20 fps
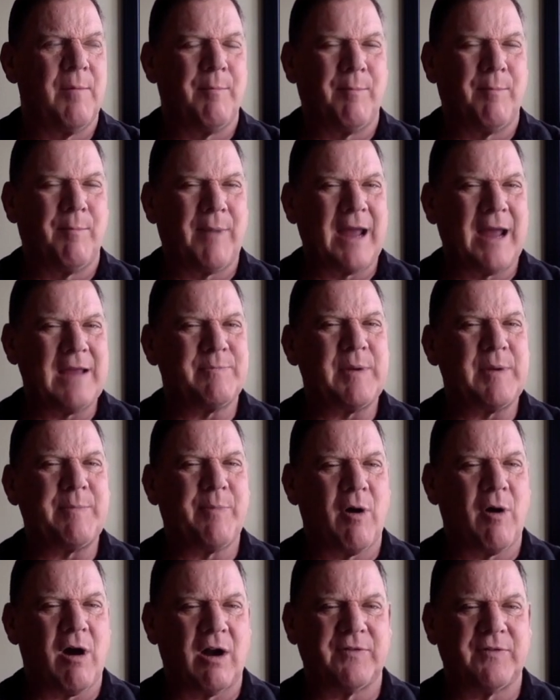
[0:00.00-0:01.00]
might be
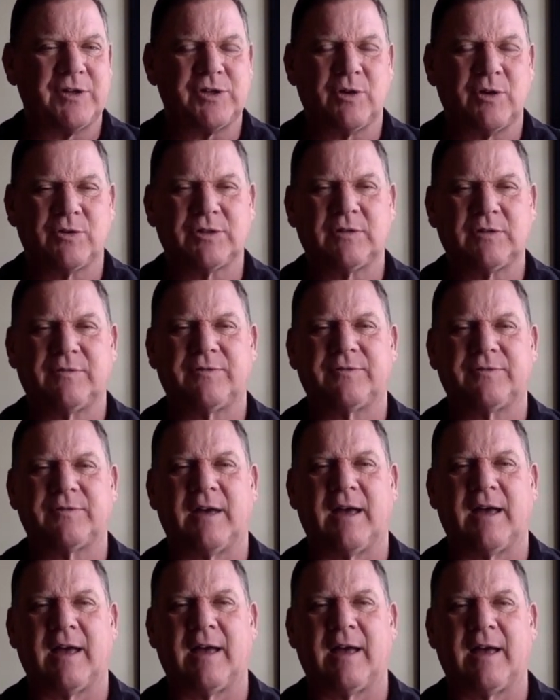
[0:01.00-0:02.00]
part of it, Joseph.
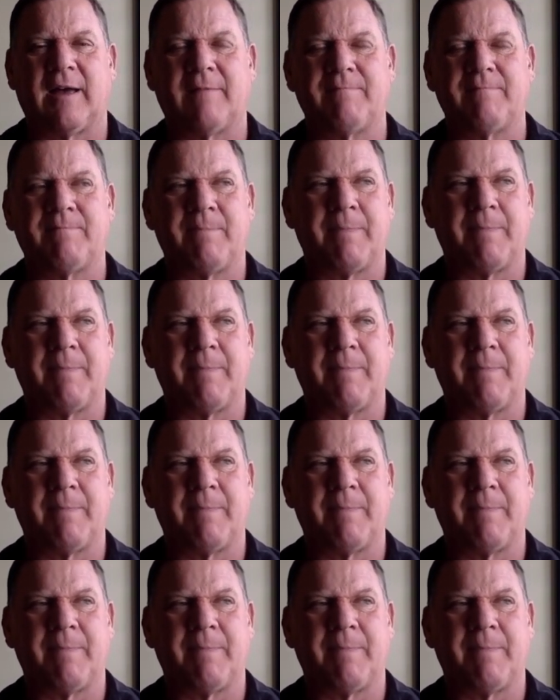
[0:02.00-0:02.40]
Um,